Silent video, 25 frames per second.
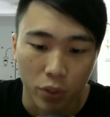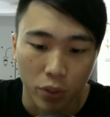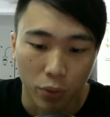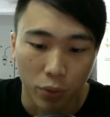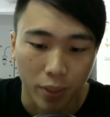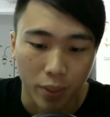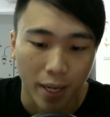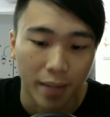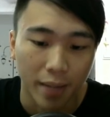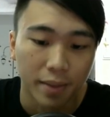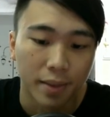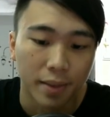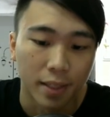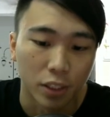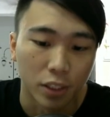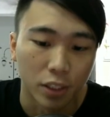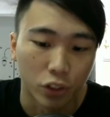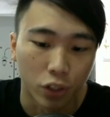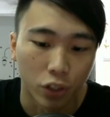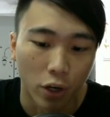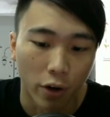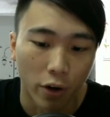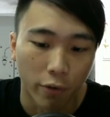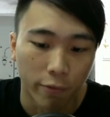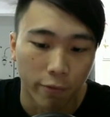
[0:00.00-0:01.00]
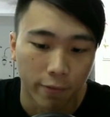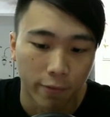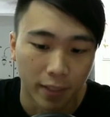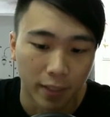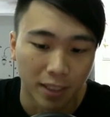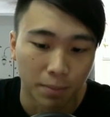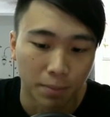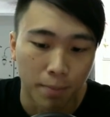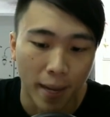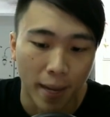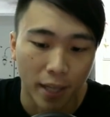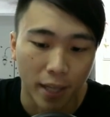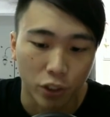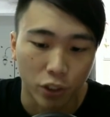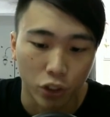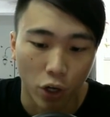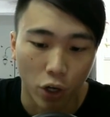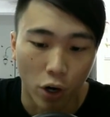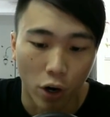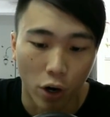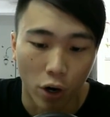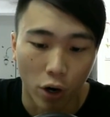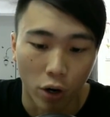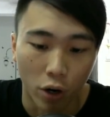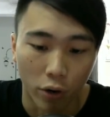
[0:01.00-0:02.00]
can't dissolve first batch
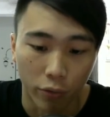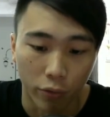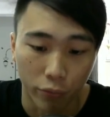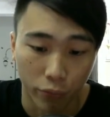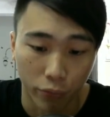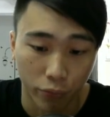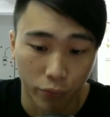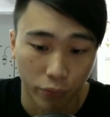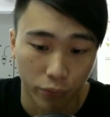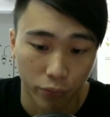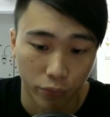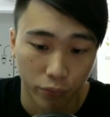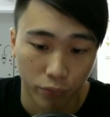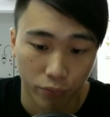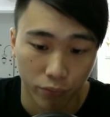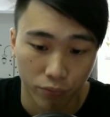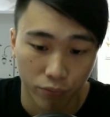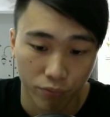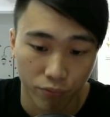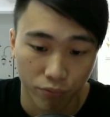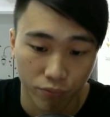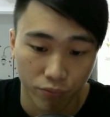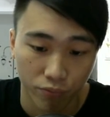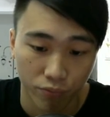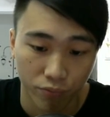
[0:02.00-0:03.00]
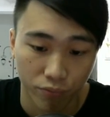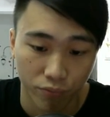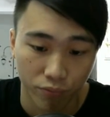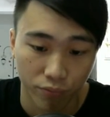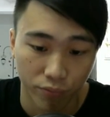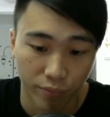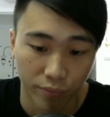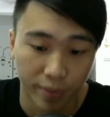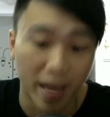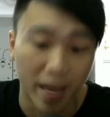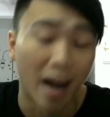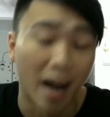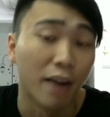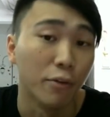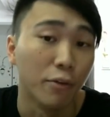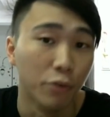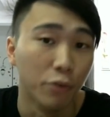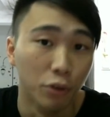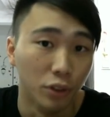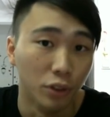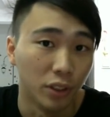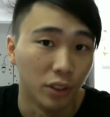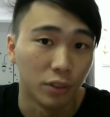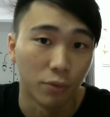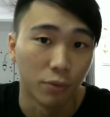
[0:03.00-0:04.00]
of dark
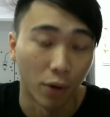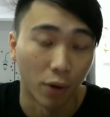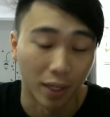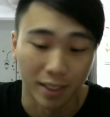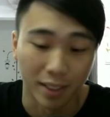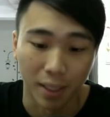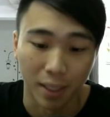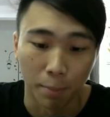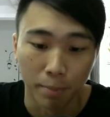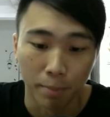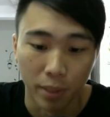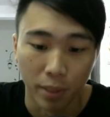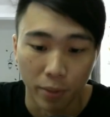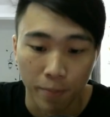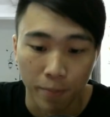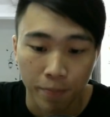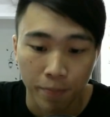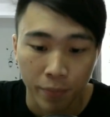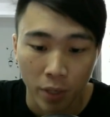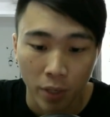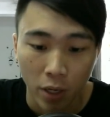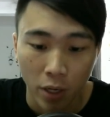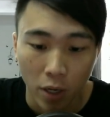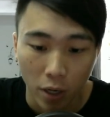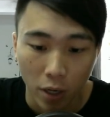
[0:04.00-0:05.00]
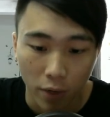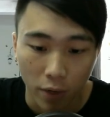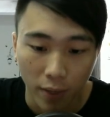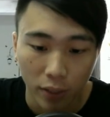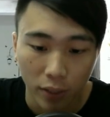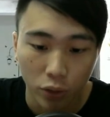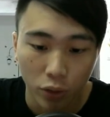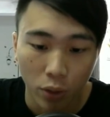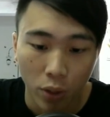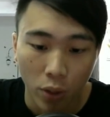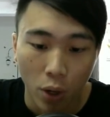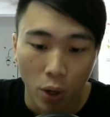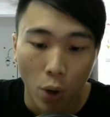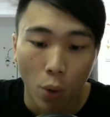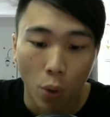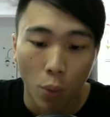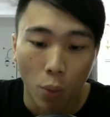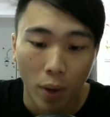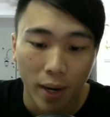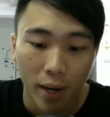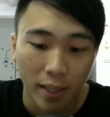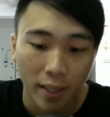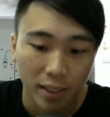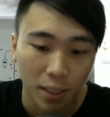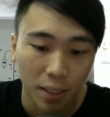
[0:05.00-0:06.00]
runes, for example. Alright, so
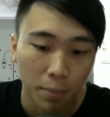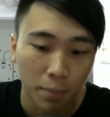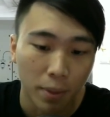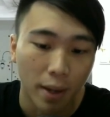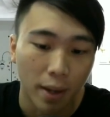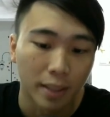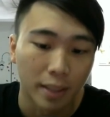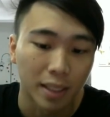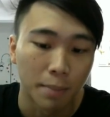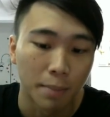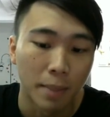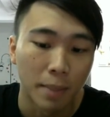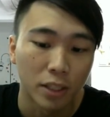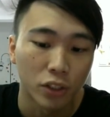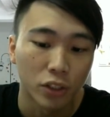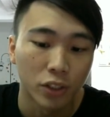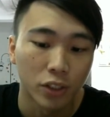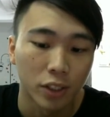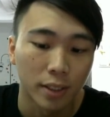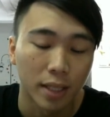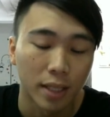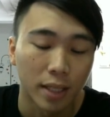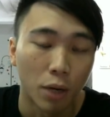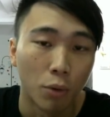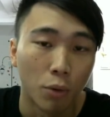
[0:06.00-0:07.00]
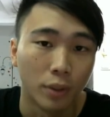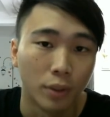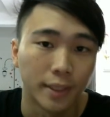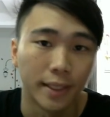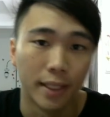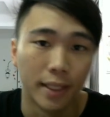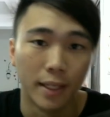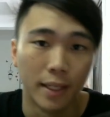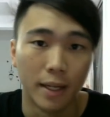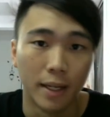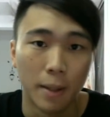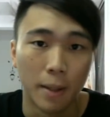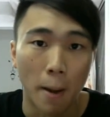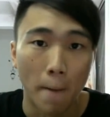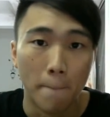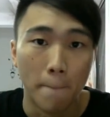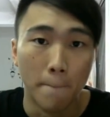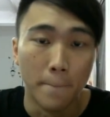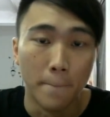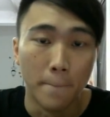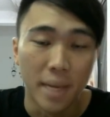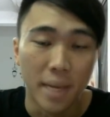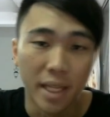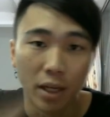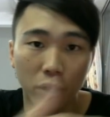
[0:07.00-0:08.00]
one example, as I mentioned just now, was the
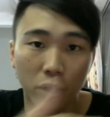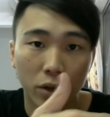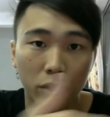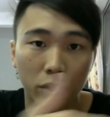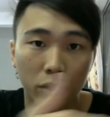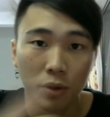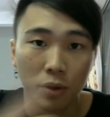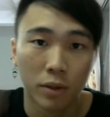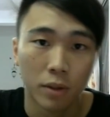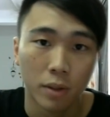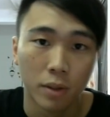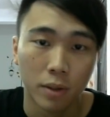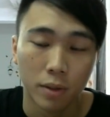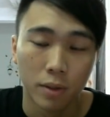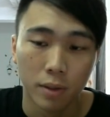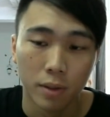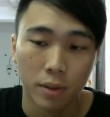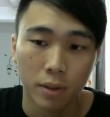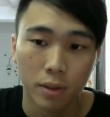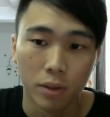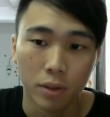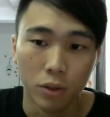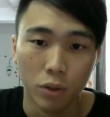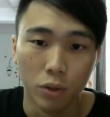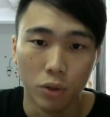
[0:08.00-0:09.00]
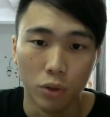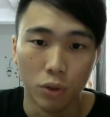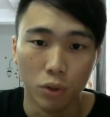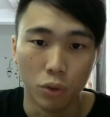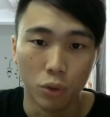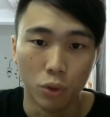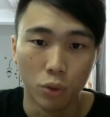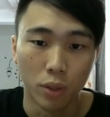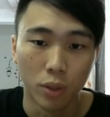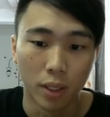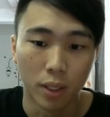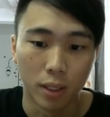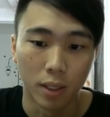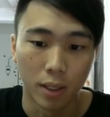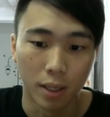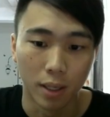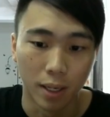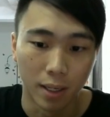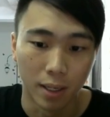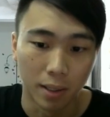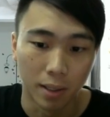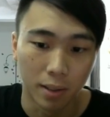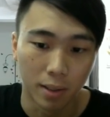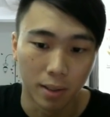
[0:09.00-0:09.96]
middle. You do a